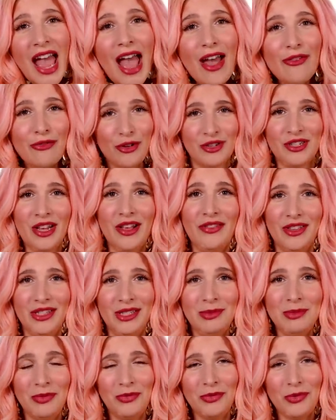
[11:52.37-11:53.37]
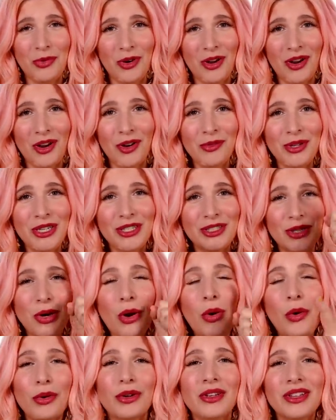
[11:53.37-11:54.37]
ever done this before. We
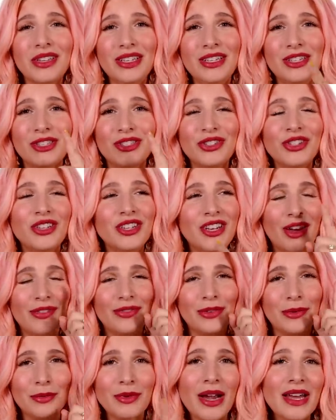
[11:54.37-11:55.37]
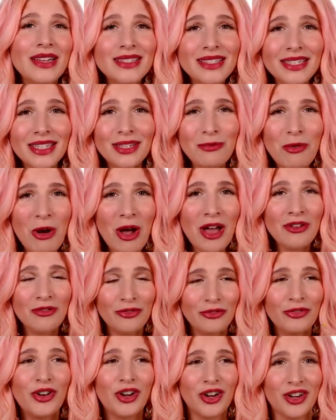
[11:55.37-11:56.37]
totally should have rented
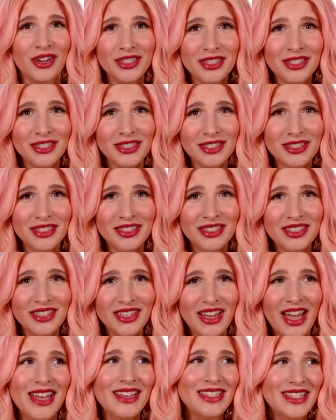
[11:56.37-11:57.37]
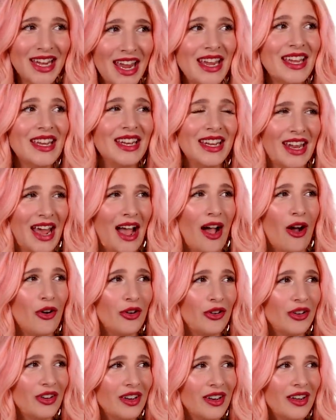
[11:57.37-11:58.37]
one first and taken it
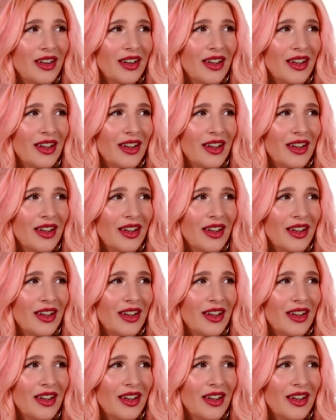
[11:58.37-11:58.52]
out